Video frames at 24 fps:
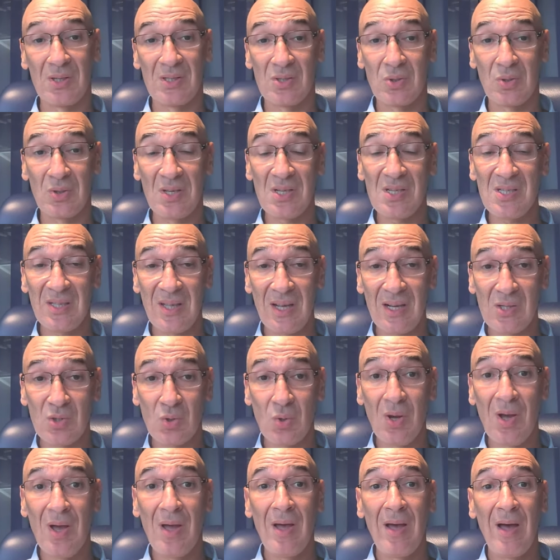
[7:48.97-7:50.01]
So this tells
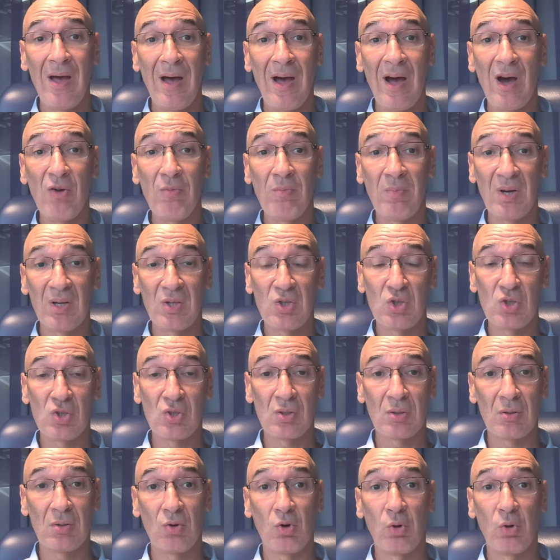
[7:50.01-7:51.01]
you how much